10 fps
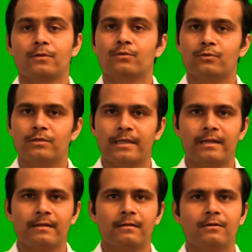So there
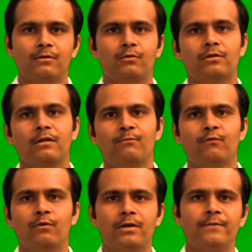are total
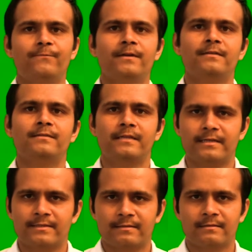4 different
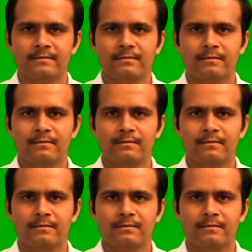states